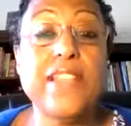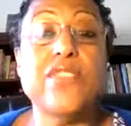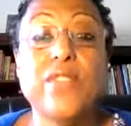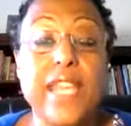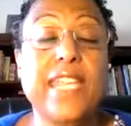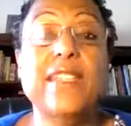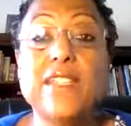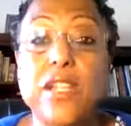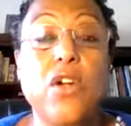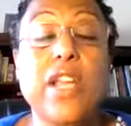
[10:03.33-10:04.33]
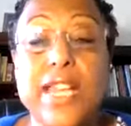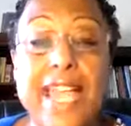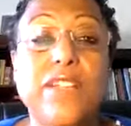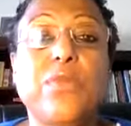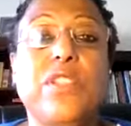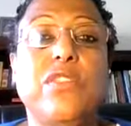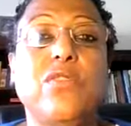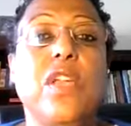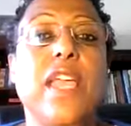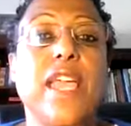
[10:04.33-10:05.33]
So they can, you know, connect with
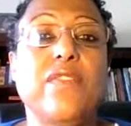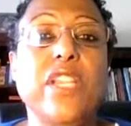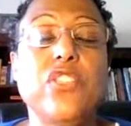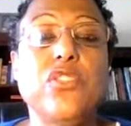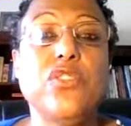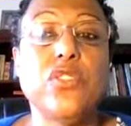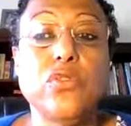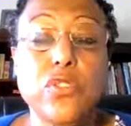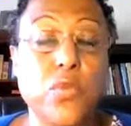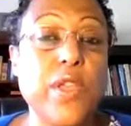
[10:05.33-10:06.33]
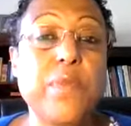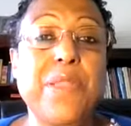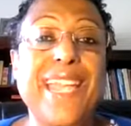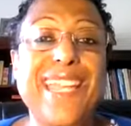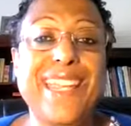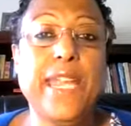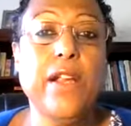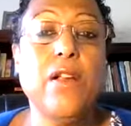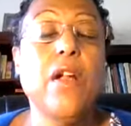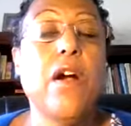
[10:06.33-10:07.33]
you if they choose to replay it
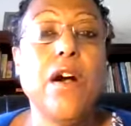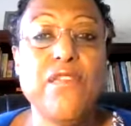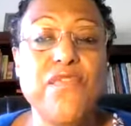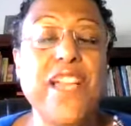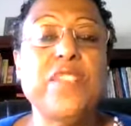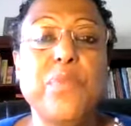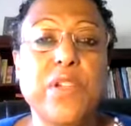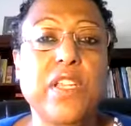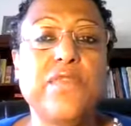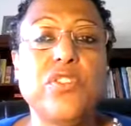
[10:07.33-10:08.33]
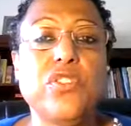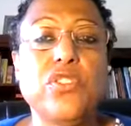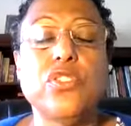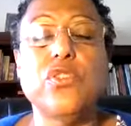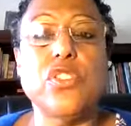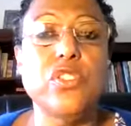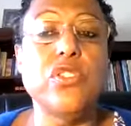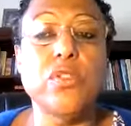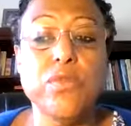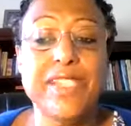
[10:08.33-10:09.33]
here on Facebook if you choose to do it. So
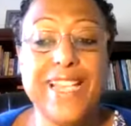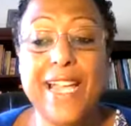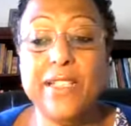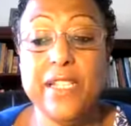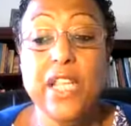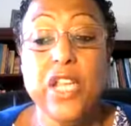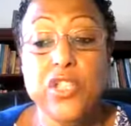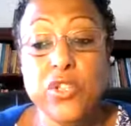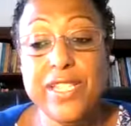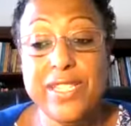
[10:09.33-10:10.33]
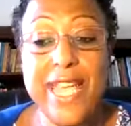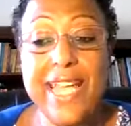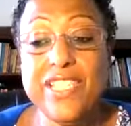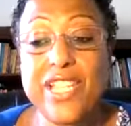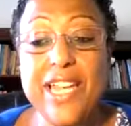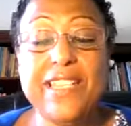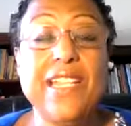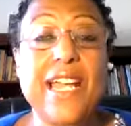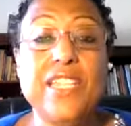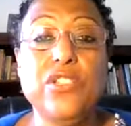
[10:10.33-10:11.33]
you can recycle it. You can say, hey,
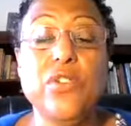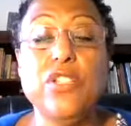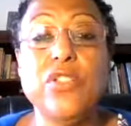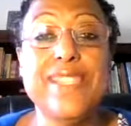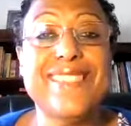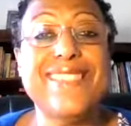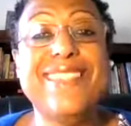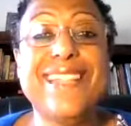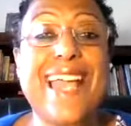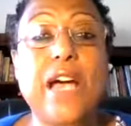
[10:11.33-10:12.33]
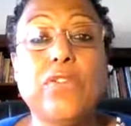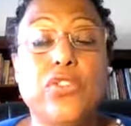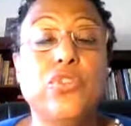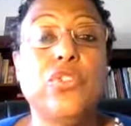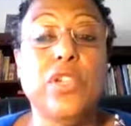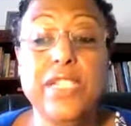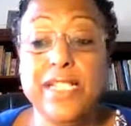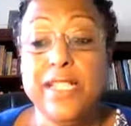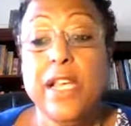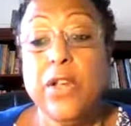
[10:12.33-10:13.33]
Jonathan, how you doing? You can send it out to your
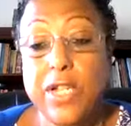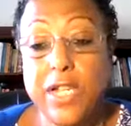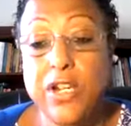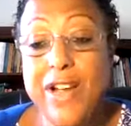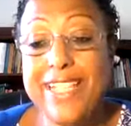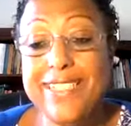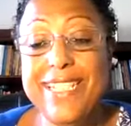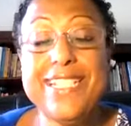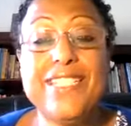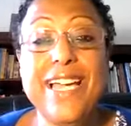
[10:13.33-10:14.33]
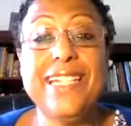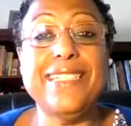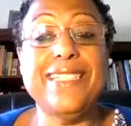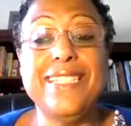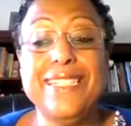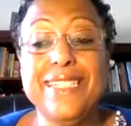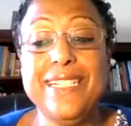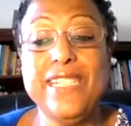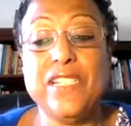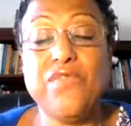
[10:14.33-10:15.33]
list. Congratulate Jonathan. He
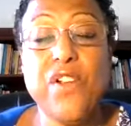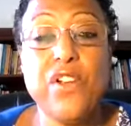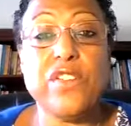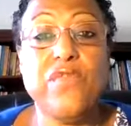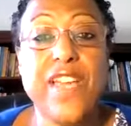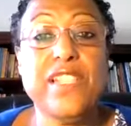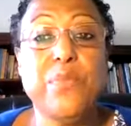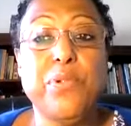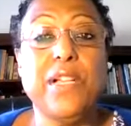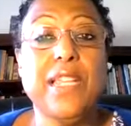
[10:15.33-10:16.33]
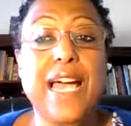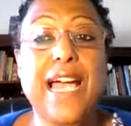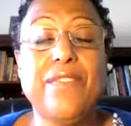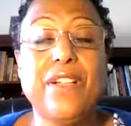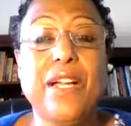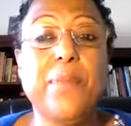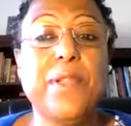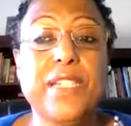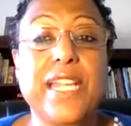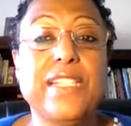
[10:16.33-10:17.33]
did his first Facebook Live a
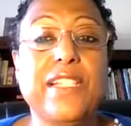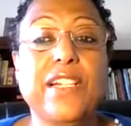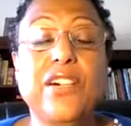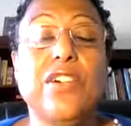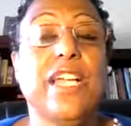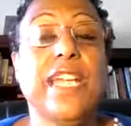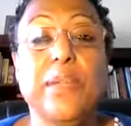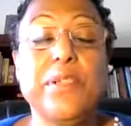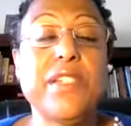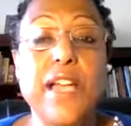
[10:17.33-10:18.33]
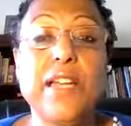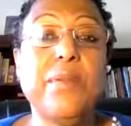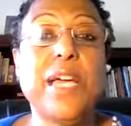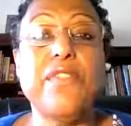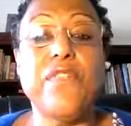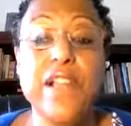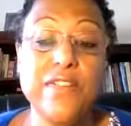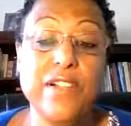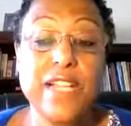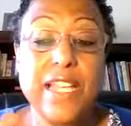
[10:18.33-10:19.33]
couple of days ago. He'd been talking about it
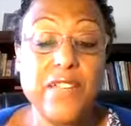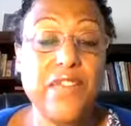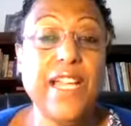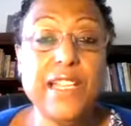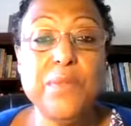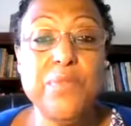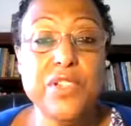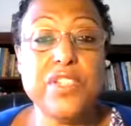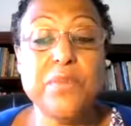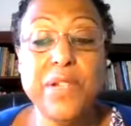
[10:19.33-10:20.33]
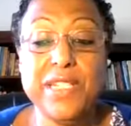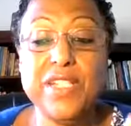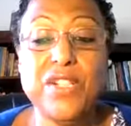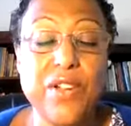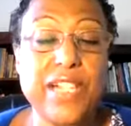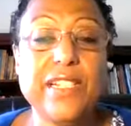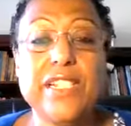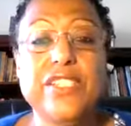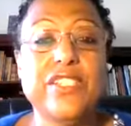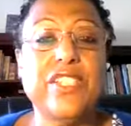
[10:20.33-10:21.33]
forever. He finally pushed the button.
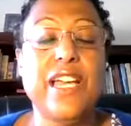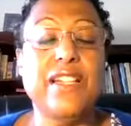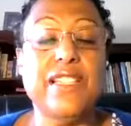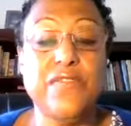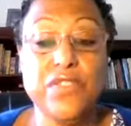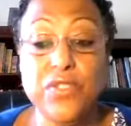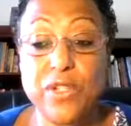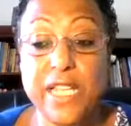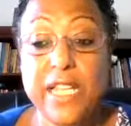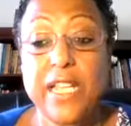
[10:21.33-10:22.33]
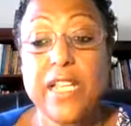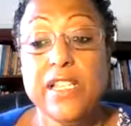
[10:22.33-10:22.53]
Congratulations, Jonathan, for doing that.